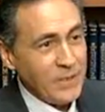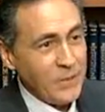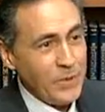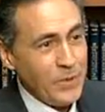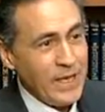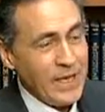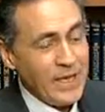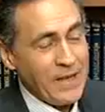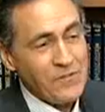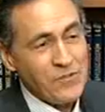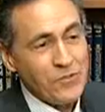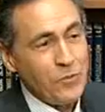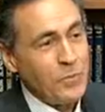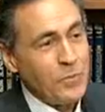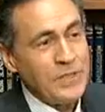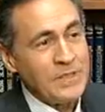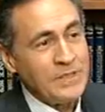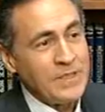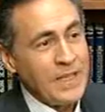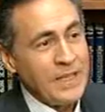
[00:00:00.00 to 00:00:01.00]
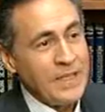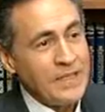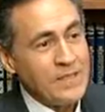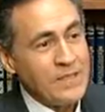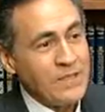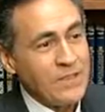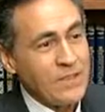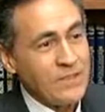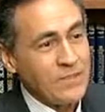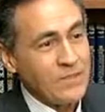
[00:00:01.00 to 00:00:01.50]
We have
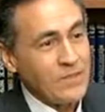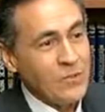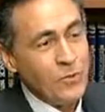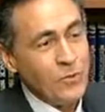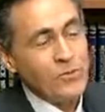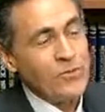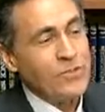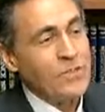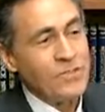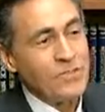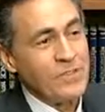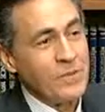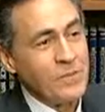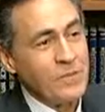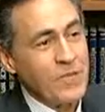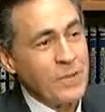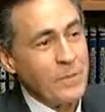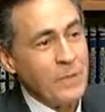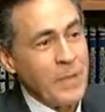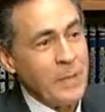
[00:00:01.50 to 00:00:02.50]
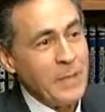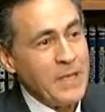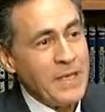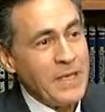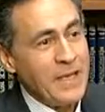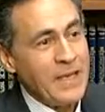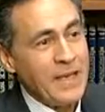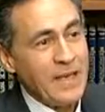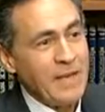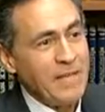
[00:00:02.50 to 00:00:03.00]
superintendents of school systems that maybe
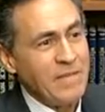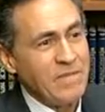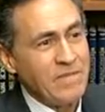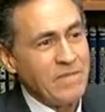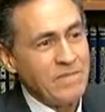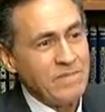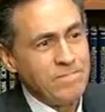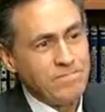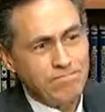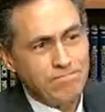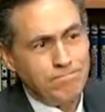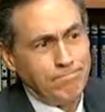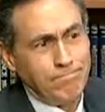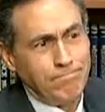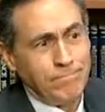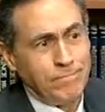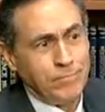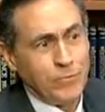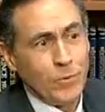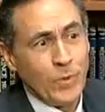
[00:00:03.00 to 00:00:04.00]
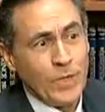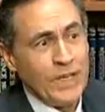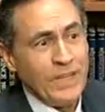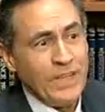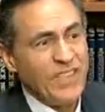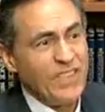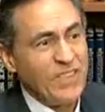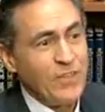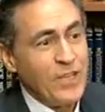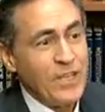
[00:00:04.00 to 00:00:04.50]
have
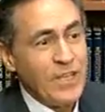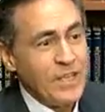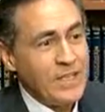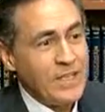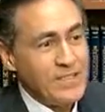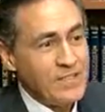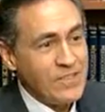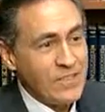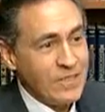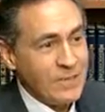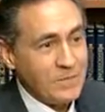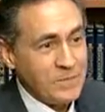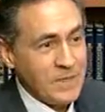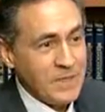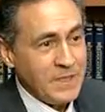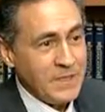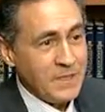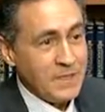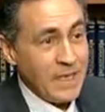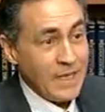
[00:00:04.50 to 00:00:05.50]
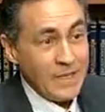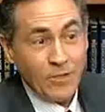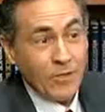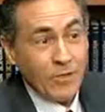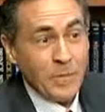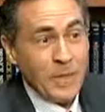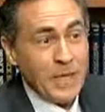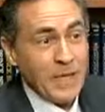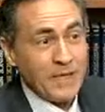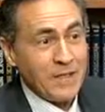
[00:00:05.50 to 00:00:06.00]
20, 30 kids in them. Right. I
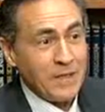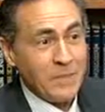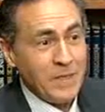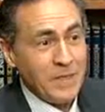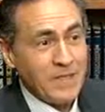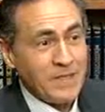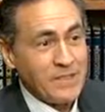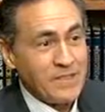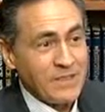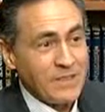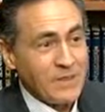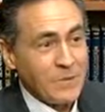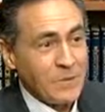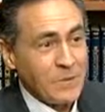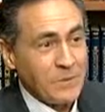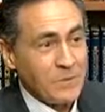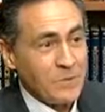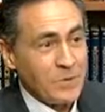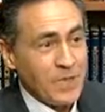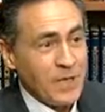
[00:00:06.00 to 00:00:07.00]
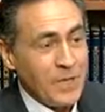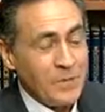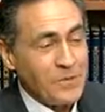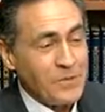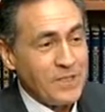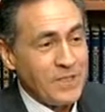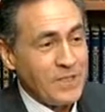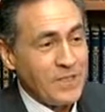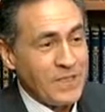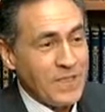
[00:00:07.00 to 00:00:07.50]
know about it because when I
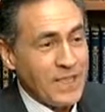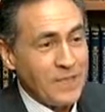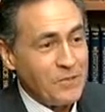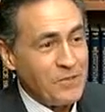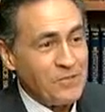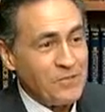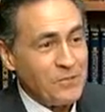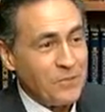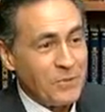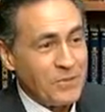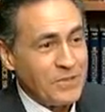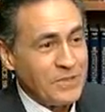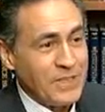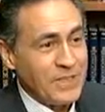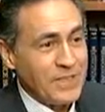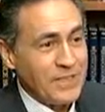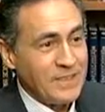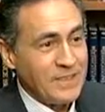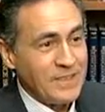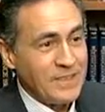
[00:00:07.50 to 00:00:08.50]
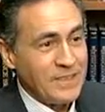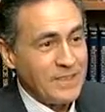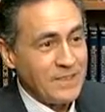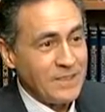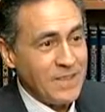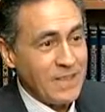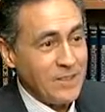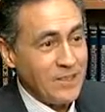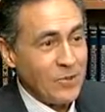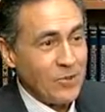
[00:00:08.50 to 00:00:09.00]
was a county superintendent
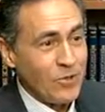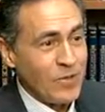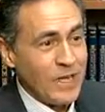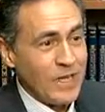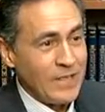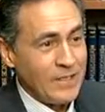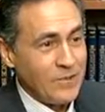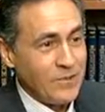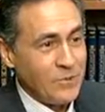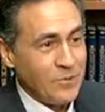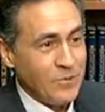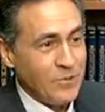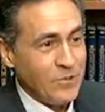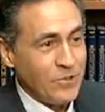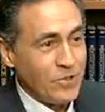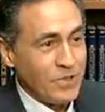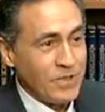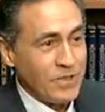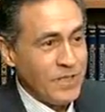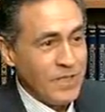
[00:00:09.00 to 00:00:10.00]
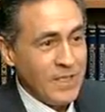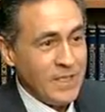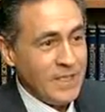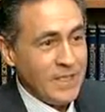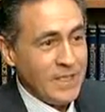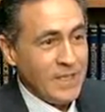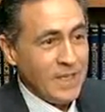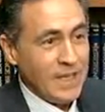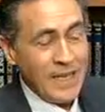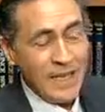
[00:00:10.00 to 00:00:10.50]
on Long Island, New York,
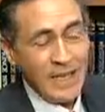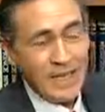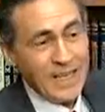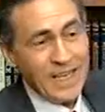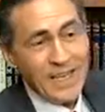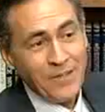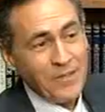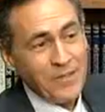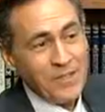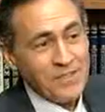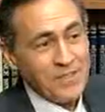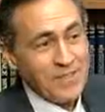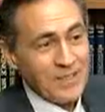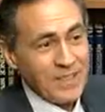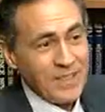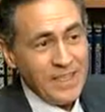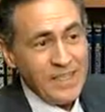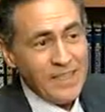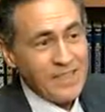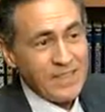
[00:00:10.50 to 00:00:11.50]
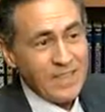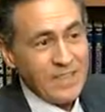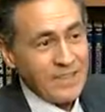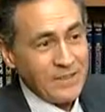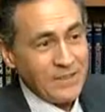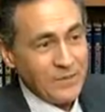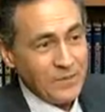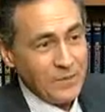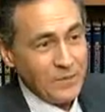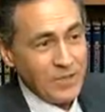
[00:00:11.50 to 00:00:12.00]
I had counties on the east
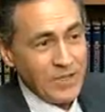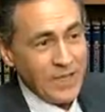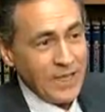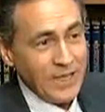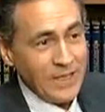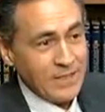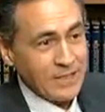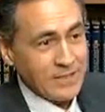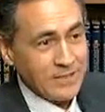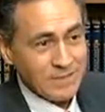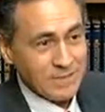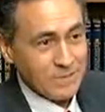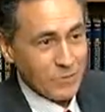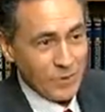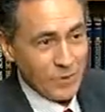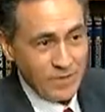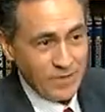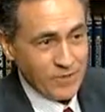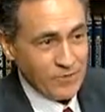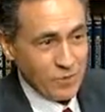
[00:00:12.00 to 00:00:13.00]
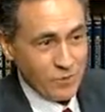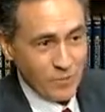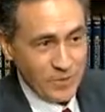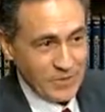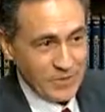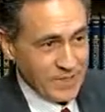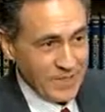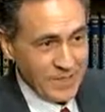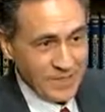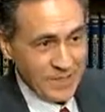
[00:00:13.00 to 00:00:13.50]
end of Long Island where the
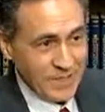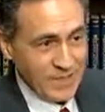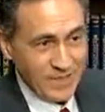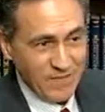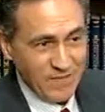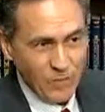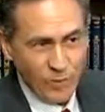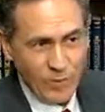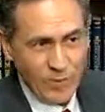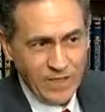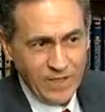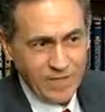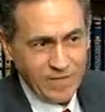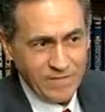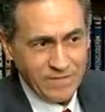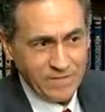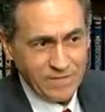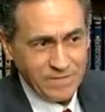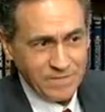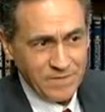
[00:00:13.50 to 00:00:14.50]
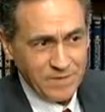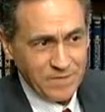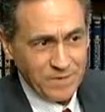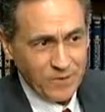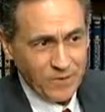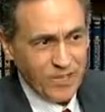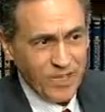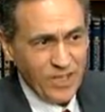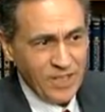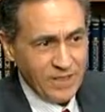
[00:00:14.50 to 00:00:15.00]
superintendent had 40,
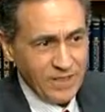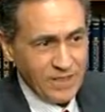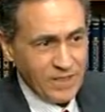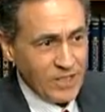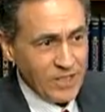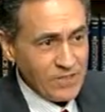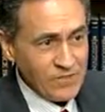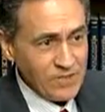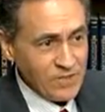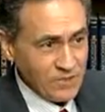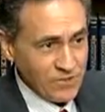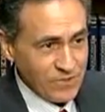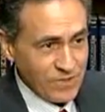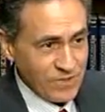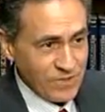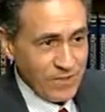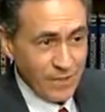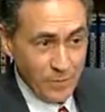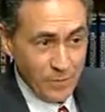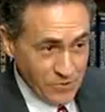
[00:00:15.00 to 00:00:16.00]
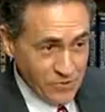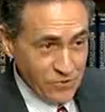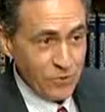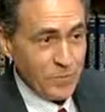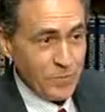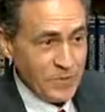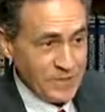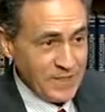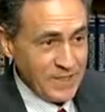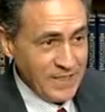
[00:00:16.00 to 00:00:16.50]
30 youngsters, and they were a
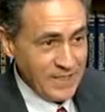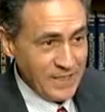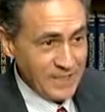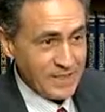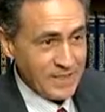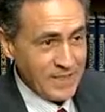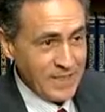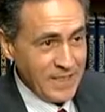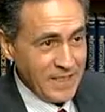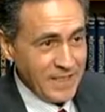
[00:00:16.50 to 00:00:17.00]
superintendent.